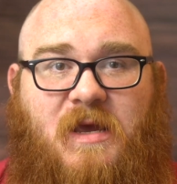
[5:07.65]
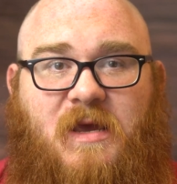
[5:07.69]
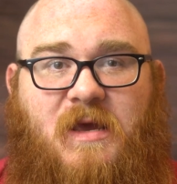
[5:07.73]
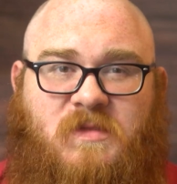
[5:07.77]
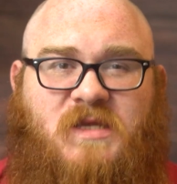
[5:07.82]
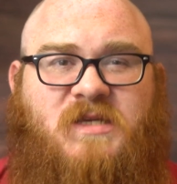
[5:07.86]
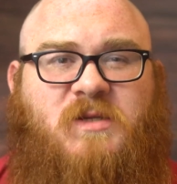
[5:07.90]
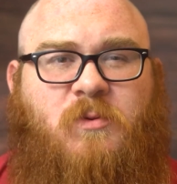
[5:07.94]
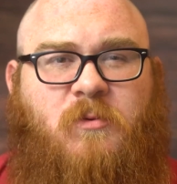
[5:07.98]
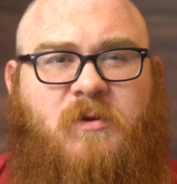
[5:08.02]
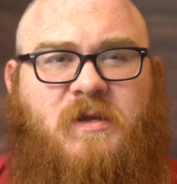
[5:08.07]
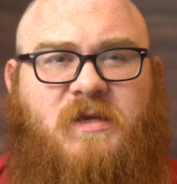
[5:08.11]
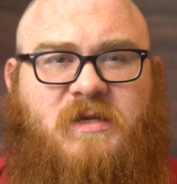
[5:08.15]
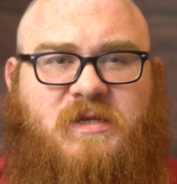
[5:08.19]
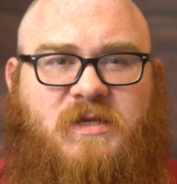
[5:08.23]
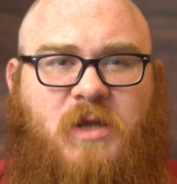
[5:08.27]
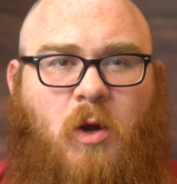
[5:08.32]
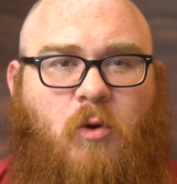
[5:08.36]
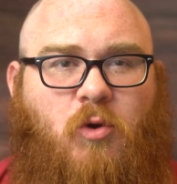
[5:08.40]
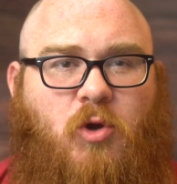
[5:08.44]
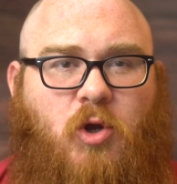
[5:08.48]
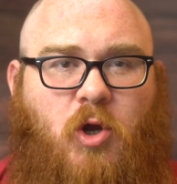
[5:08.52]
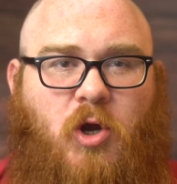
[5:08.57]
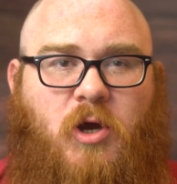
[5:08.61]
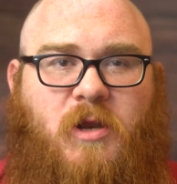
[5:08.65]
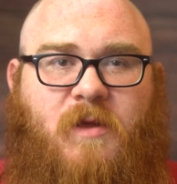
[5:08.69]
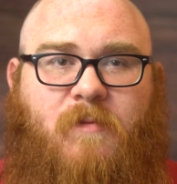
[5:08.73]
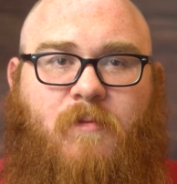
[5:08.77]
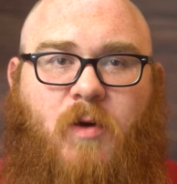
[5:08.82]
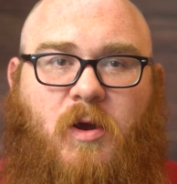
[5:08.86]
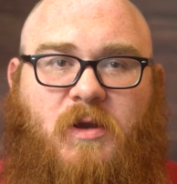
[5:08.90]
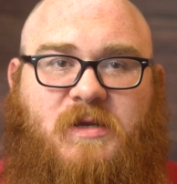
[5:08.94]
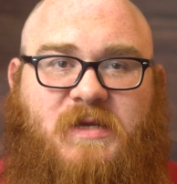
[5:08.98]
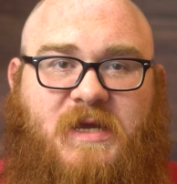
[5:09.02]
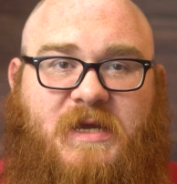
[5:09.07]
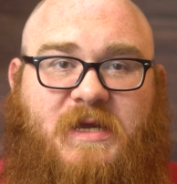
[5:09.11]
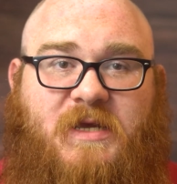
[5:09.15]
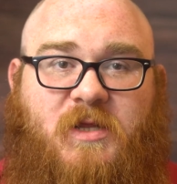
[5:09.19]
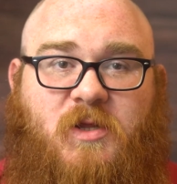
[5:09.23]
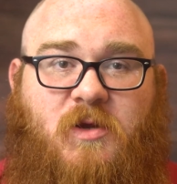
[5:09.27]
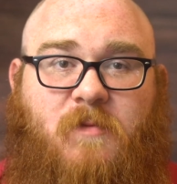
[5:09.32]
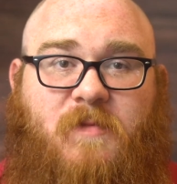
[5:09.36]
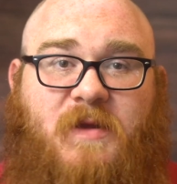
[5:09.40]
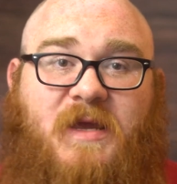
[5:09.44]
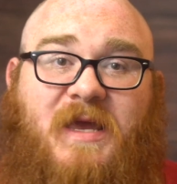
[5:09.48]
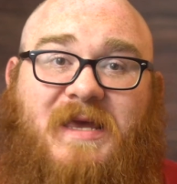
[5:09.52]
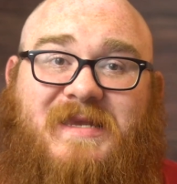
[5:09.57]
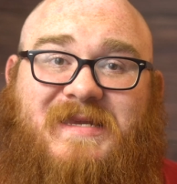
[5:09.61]
This one is so good in particular
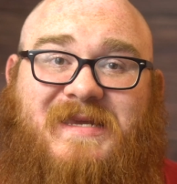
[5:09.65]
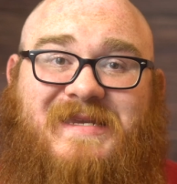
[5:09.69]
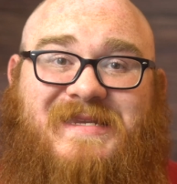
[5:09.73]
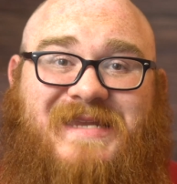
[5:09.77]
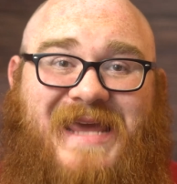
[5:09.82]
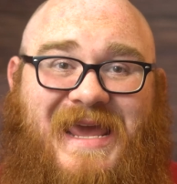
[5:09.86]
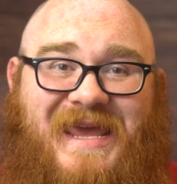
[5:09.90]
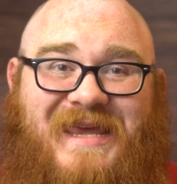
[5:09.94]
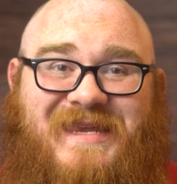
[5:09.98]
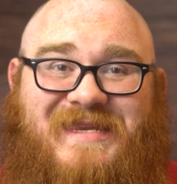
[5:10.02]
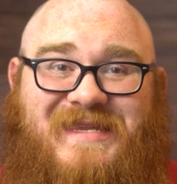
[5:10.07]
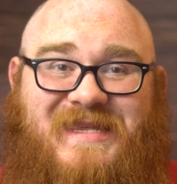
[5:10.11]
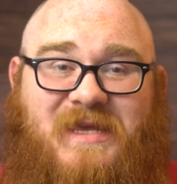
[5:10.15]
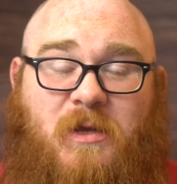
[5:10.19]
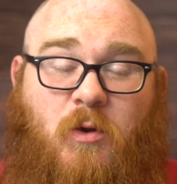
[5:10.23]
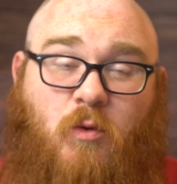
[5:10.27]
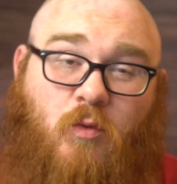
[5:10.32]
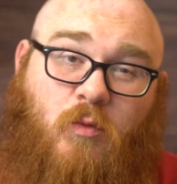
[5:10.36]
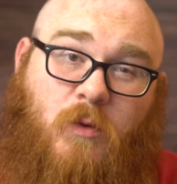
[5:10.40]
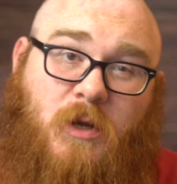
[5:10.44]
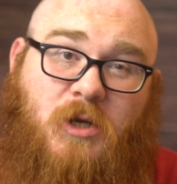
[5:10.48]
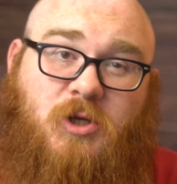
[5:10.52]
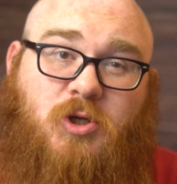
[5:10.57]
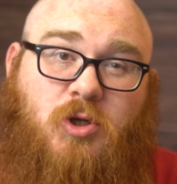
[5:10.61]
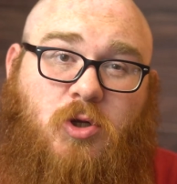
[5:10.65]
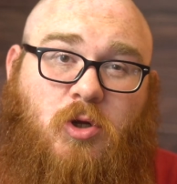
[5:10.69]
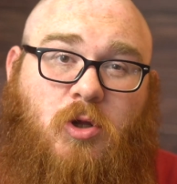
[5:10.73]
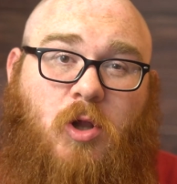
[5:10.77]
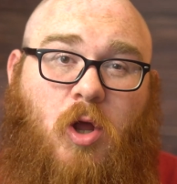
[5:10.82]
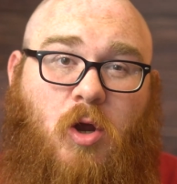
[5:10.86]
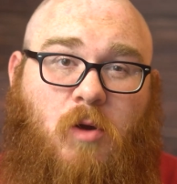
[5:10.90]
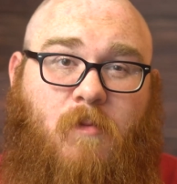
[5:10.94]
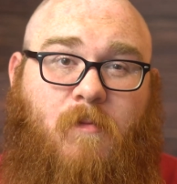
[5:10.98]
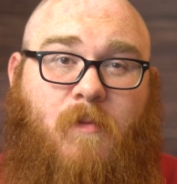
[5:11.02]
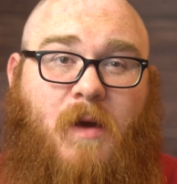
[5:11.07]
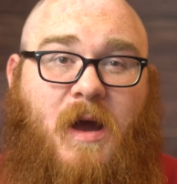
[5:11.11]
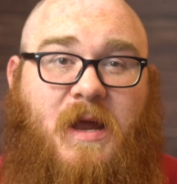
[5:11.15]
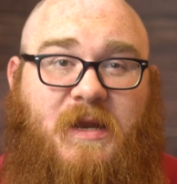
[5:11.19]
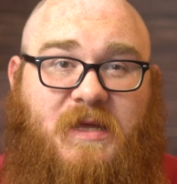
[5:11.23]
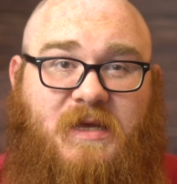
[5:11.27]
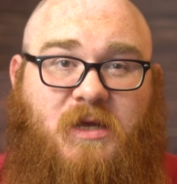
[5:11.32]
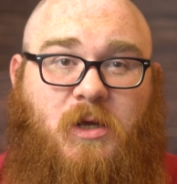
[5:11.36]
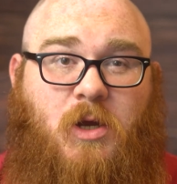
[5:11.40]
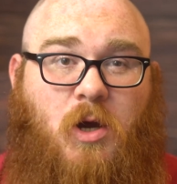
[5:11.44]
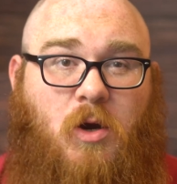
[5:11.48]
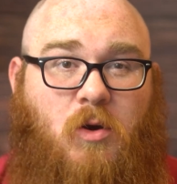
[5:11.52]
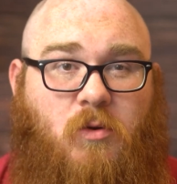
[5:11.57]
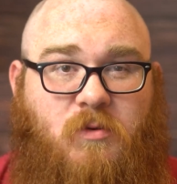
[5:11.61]
because it takes the original
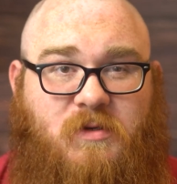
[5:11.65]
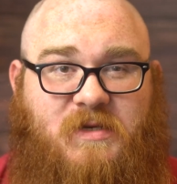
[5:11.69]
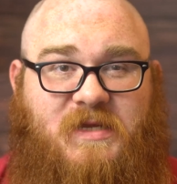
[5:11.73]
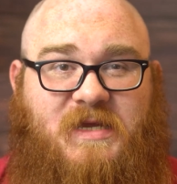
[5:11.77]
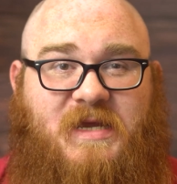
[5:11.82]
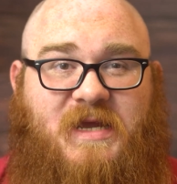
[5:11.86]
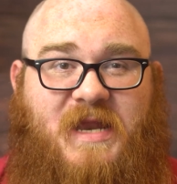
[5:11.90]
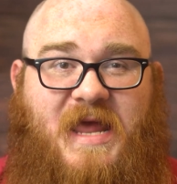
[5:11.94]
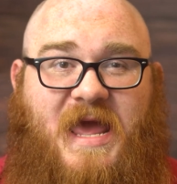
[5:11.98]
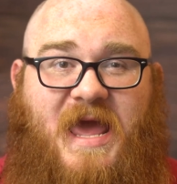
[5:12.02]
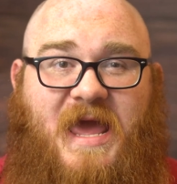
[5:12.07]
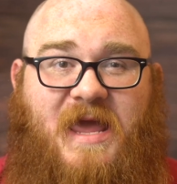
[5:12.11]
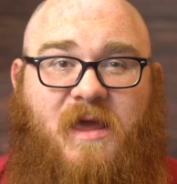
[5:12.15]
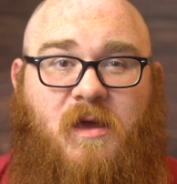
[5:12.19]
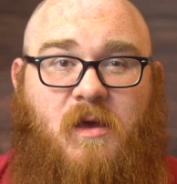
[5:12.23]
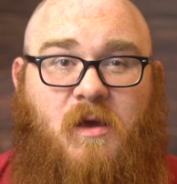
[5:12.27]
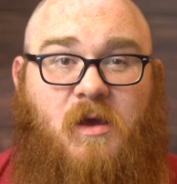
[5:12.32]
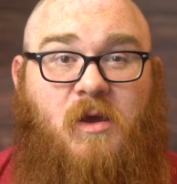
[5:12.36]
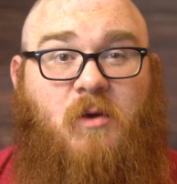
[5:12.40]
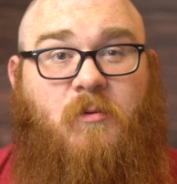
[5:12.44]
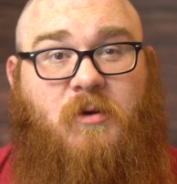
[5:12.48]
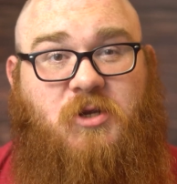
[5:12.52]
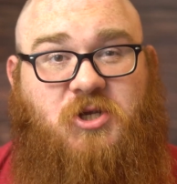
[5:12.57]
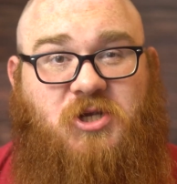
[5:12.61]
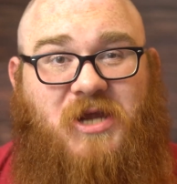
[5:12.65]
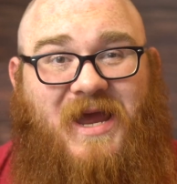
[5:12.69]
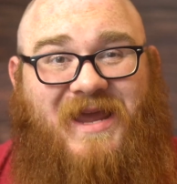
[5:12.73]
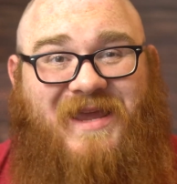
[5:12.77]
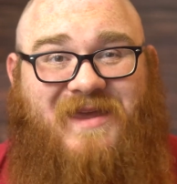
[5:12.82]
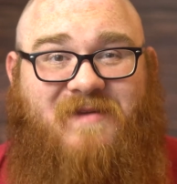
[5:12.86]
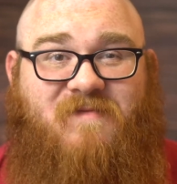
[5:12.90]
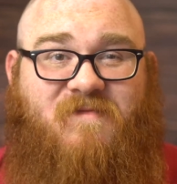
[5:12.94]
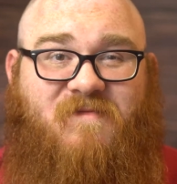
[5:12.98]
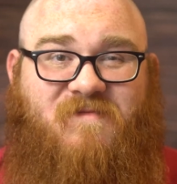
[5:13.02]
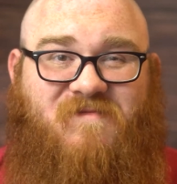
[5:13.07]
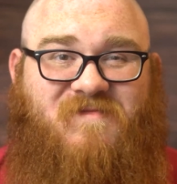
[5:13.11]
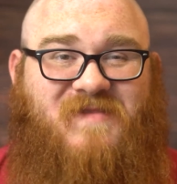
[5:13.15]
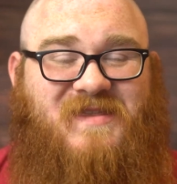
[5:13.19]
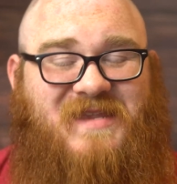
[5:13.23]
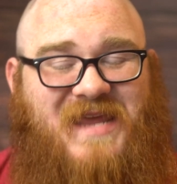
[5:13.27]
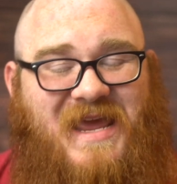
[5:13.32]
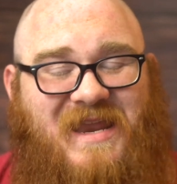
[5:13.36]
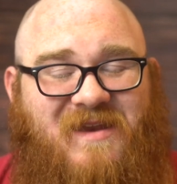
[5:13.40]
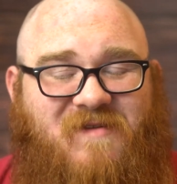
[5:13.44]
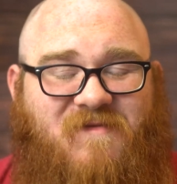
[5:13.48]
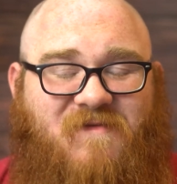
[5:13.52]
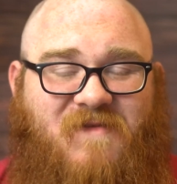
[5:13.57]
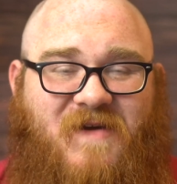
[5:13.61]
Armani Code DNA, which I can
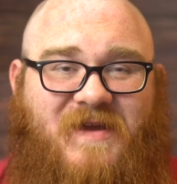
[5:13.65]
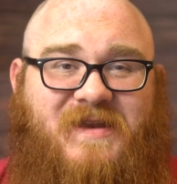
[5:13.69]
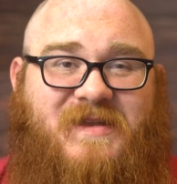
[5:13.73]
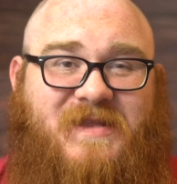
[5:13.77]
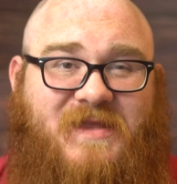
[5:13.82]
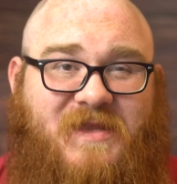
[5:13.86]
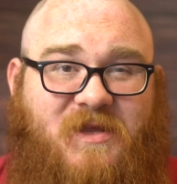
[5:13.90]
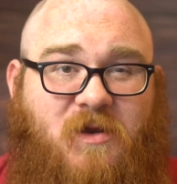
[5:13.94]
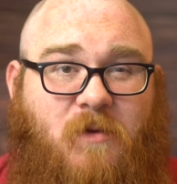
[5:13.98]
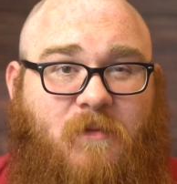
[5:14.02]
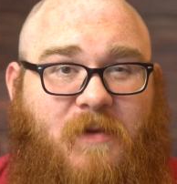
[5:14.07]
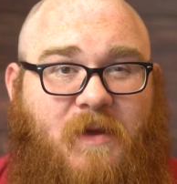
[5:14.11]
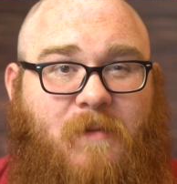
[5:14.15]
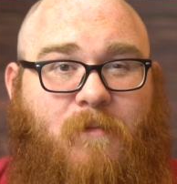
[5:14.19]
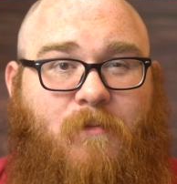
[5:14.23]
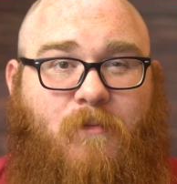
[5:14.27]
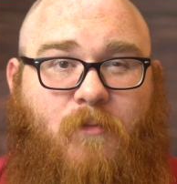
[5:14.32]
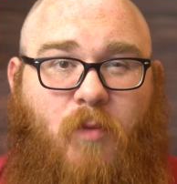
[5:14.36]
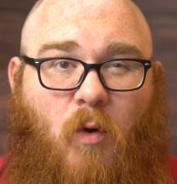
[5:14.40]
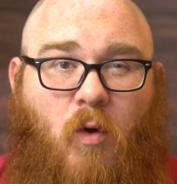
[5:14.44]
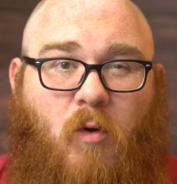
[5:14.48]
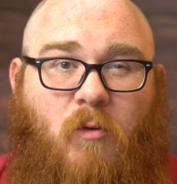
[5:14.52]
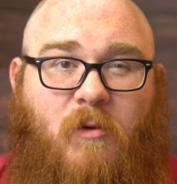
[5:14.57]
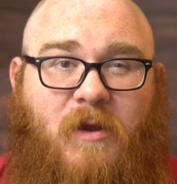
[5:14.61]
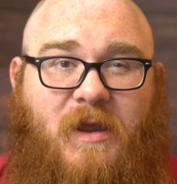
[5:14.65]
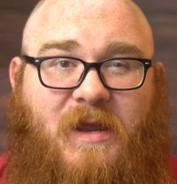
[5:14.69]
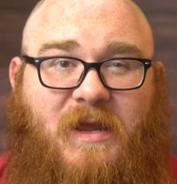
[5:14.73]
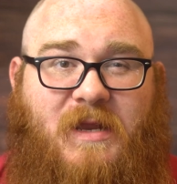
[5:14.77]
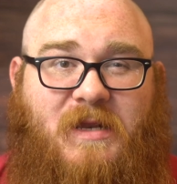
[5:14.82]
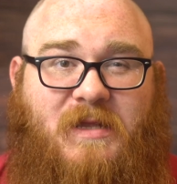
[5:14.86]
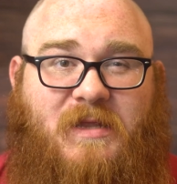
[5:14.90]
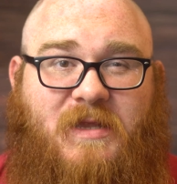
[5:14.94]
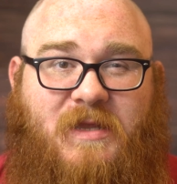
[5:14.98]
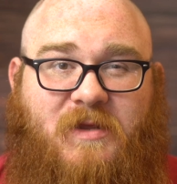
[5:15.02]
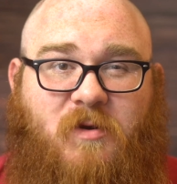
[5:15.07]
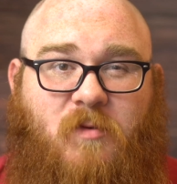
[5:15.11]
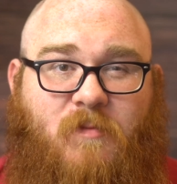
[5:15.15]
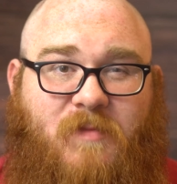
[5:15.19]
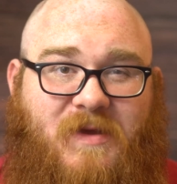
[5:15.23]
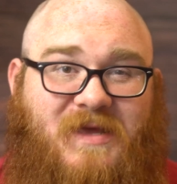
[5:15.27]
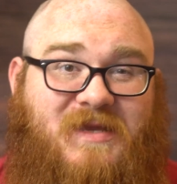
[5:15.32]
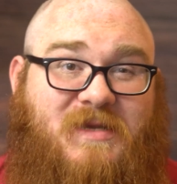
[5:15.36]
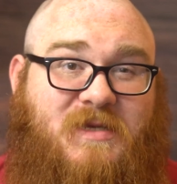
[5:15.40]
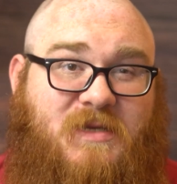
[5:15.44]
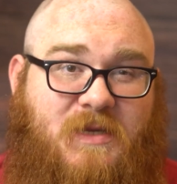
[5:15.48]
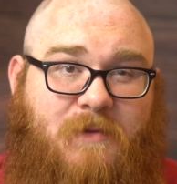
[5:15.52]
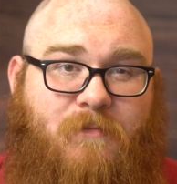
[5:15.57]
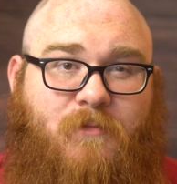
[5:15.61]
tend to find a little bit boring and a little
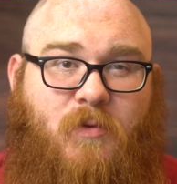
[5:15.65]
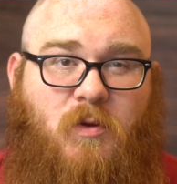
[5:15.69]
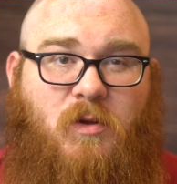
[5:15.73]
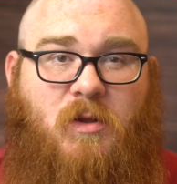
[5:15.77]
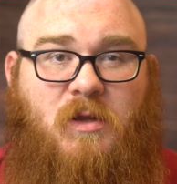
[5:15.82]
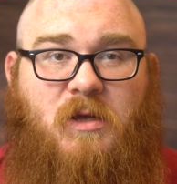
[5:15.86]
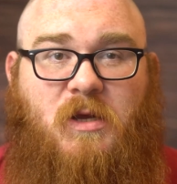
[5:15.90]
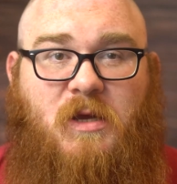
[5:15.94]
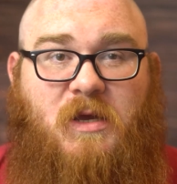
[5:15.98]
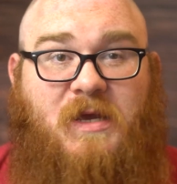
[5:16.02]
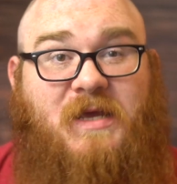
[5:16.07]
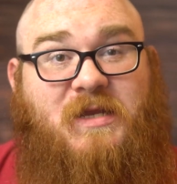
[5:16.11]
bit simple.